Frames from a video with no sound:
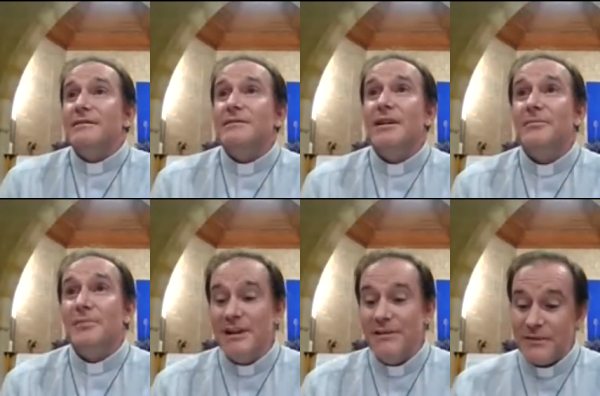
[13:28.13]
And I
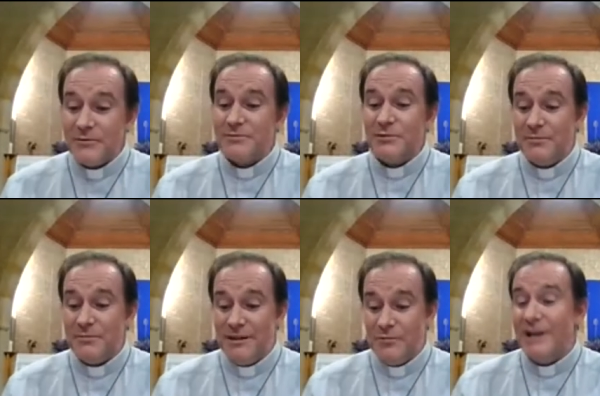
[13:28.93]
believe that would have
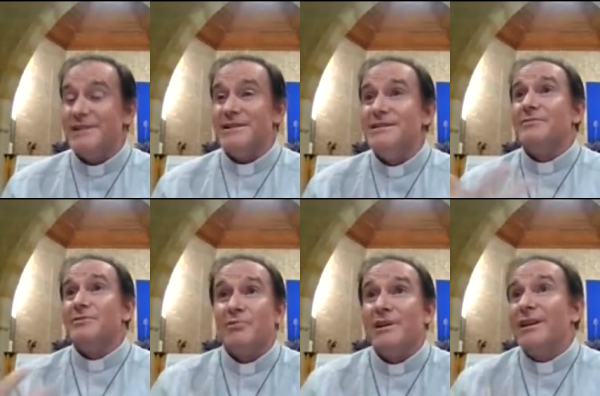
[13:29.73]
been why Jesus was
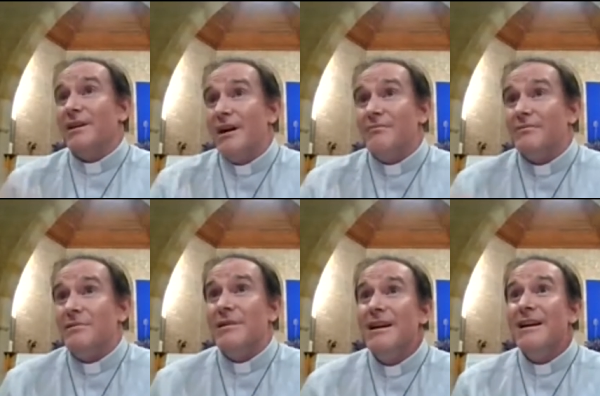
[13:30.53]
bringing it up.
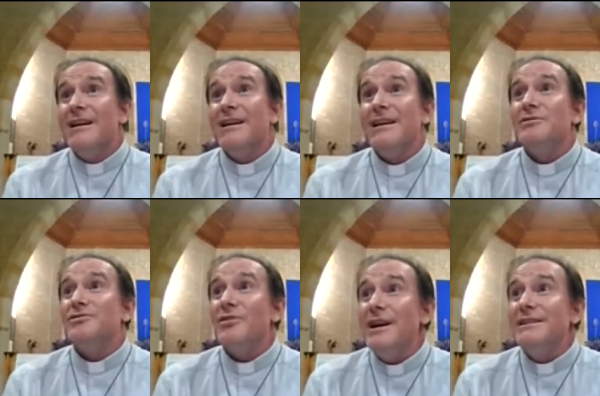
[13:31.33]
He was
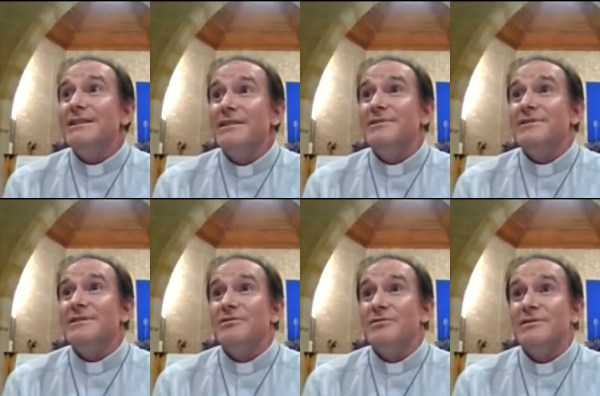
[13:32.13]
trying to give
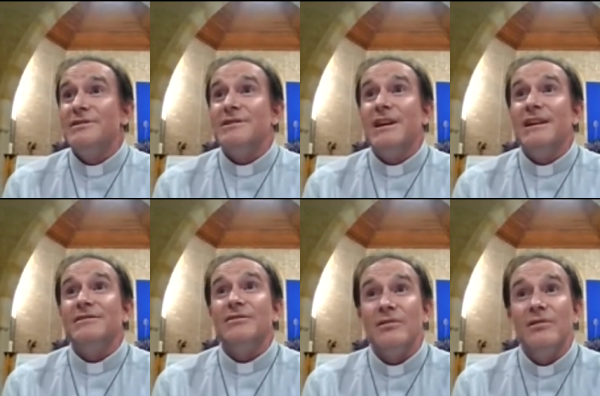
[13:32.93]
Judas the chance
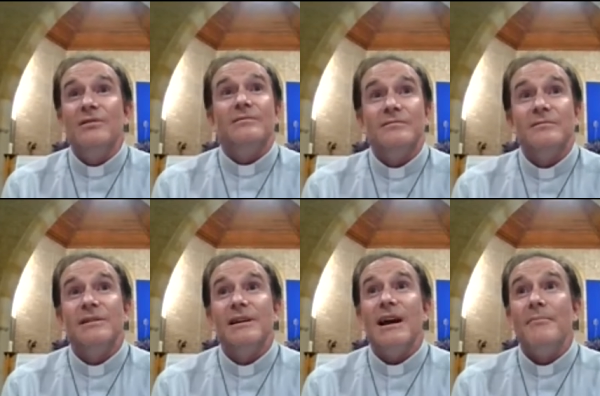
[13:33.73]
to turn
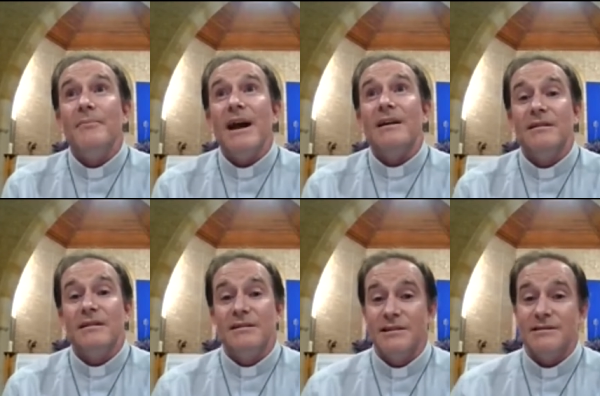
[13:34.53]
to come back
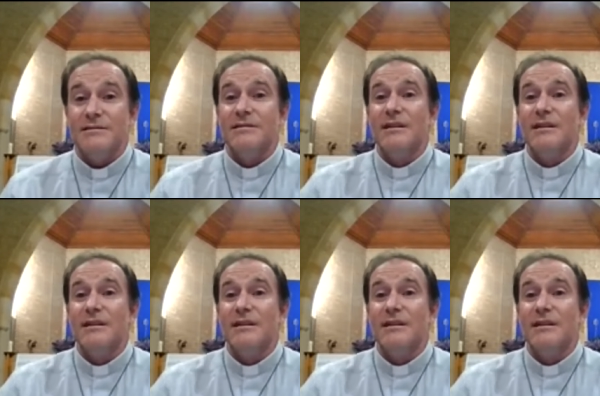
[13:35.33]
and listen.